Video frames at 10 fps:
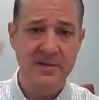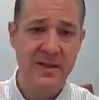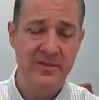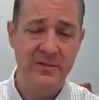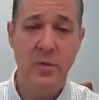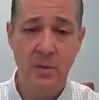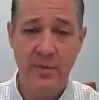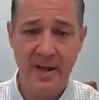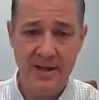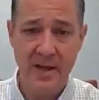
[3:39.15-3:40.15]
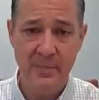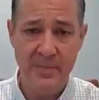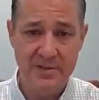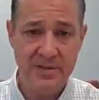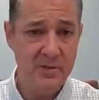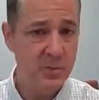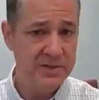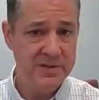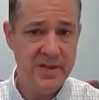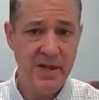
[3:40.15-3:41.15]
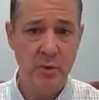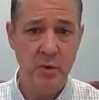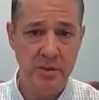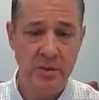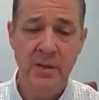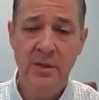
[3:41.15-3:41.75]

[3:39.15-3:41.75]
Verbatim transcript: and they have poor body composition, which is not good